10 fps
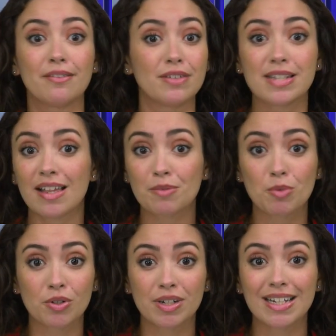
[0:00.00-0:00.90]
Vitalik
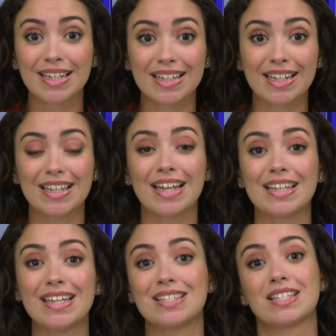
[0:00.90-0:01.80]
Buterin can get
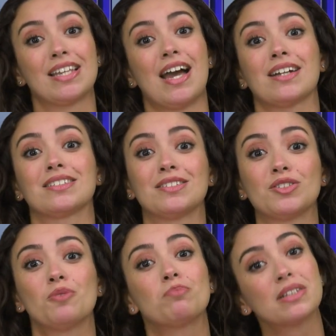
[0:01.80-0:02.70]
easily hacked.
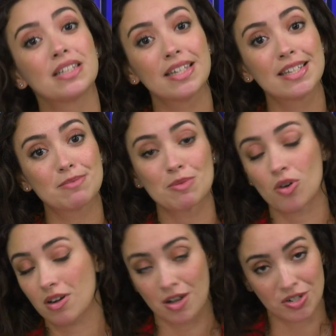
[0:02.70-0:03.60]
So please be
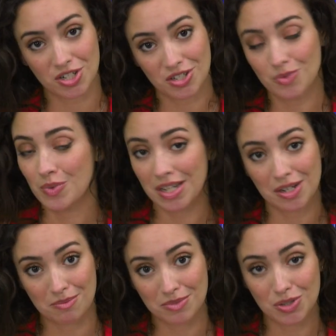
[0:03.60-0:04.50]
more conscious when it
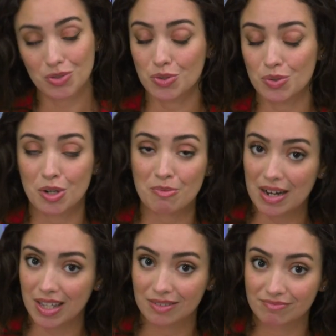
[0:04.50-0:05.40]
comes to your money.